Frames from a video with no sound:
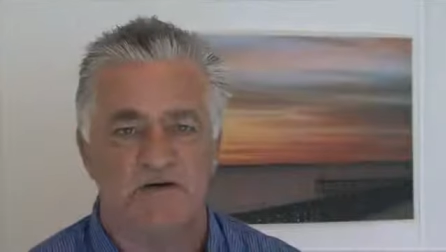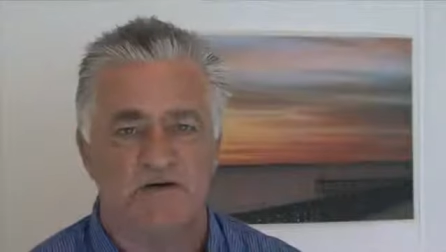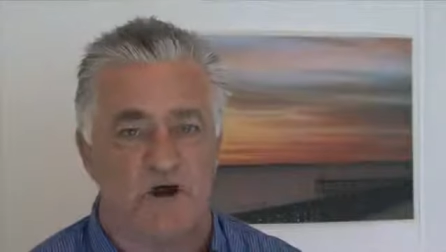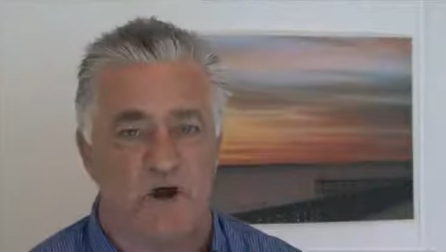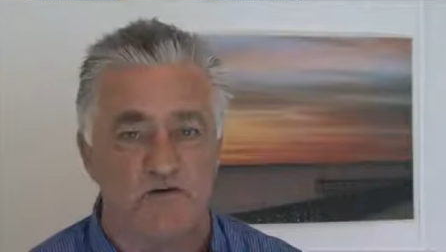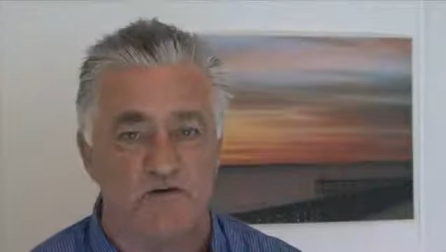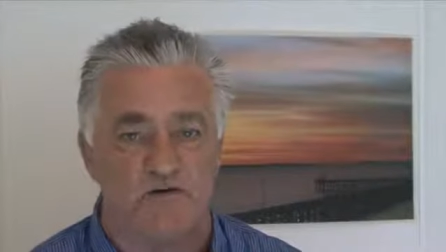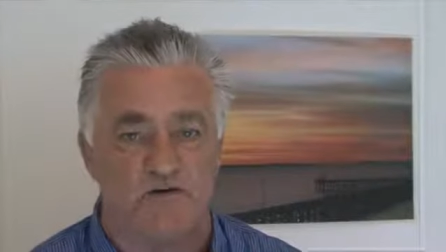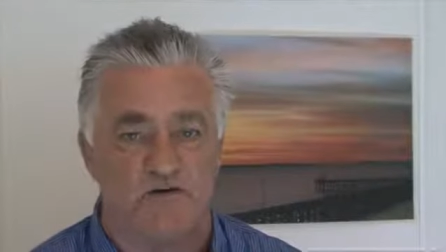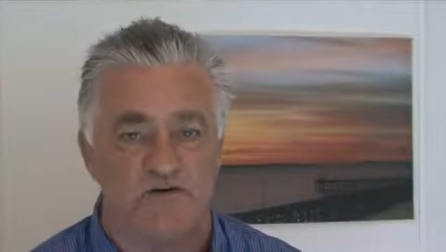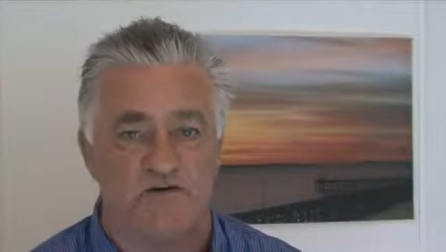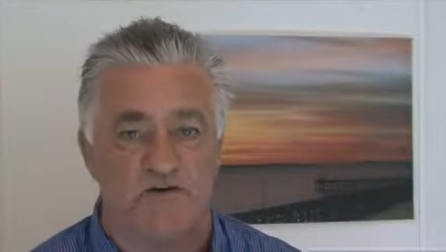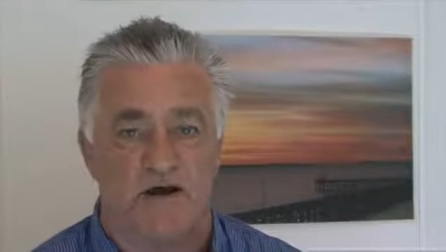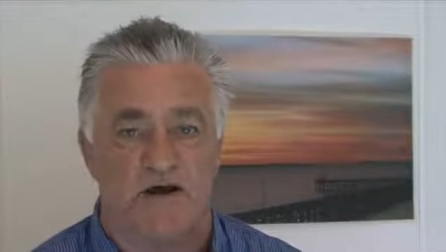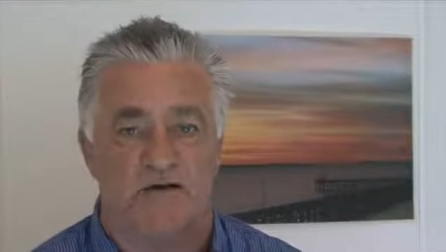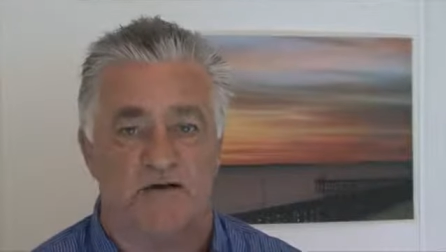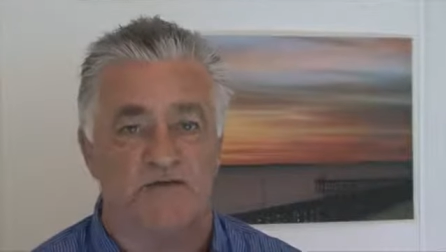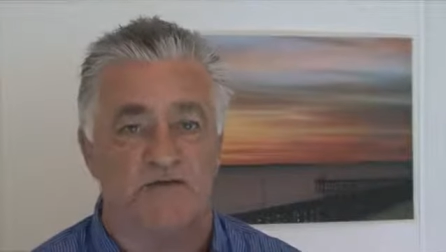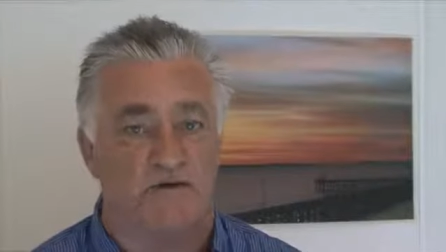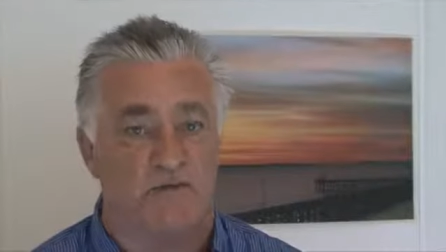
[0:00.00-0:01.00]
Don't
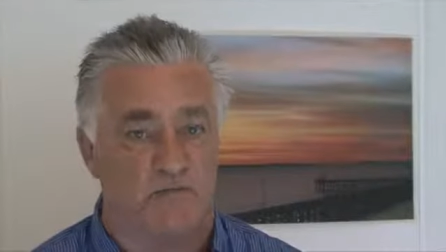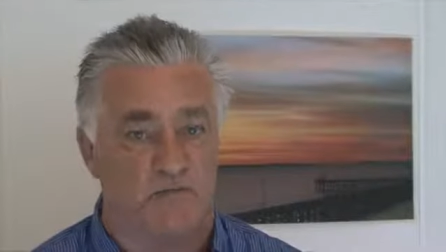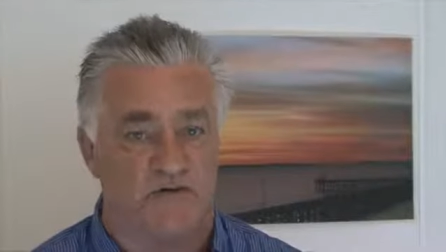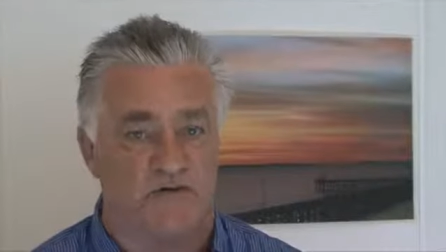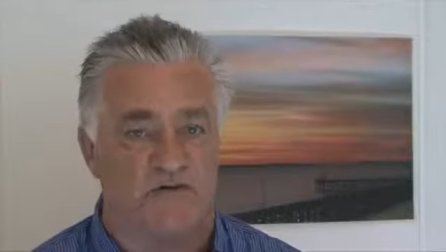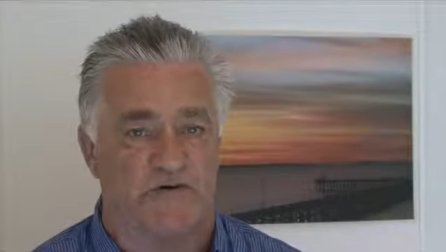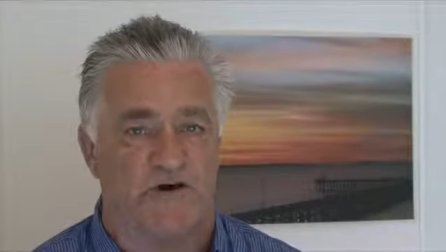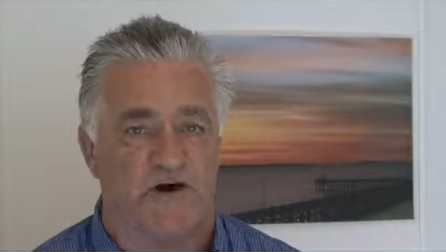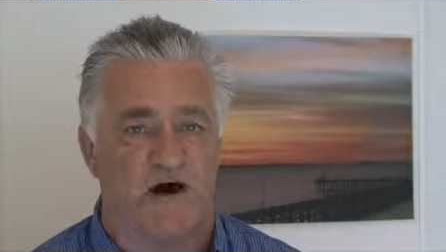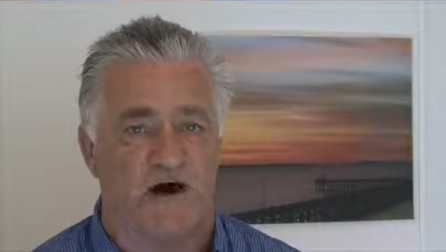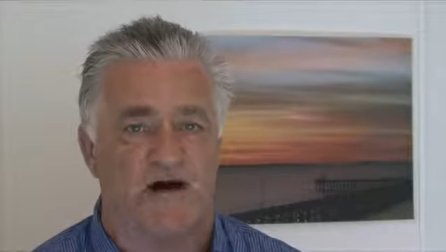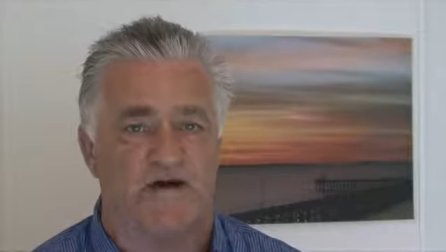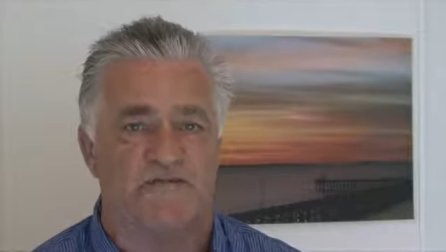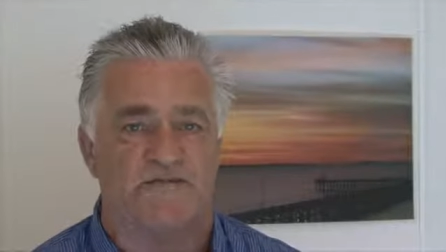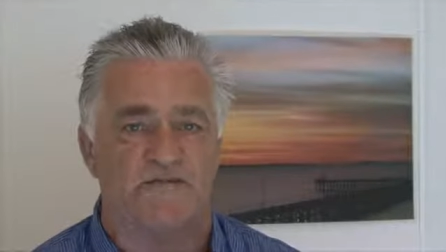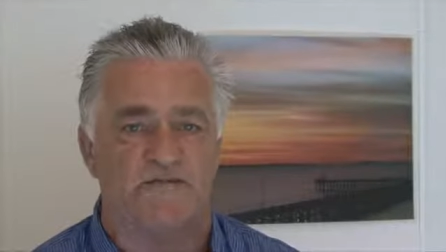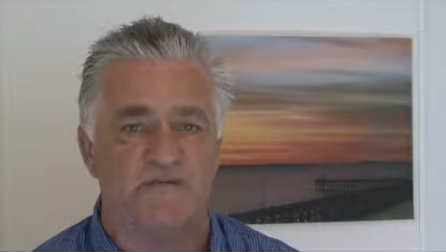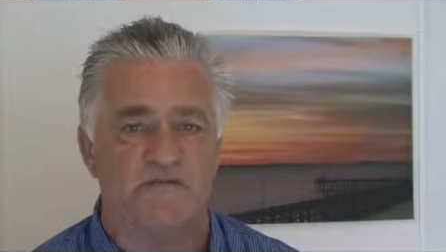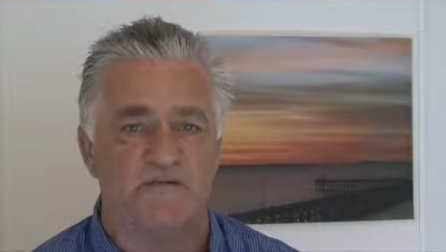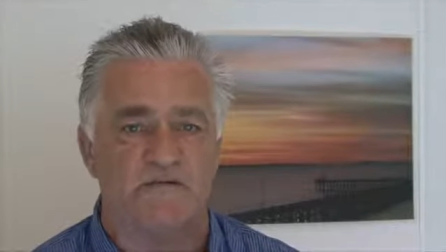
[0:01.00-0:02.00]
suggest it was a
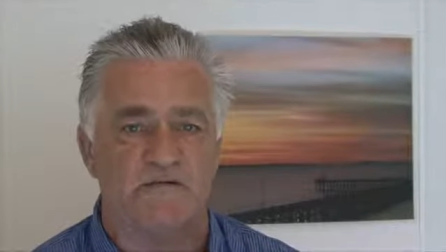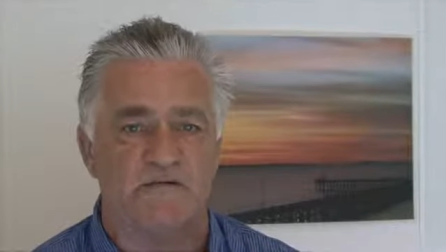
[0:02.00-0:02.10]
knife.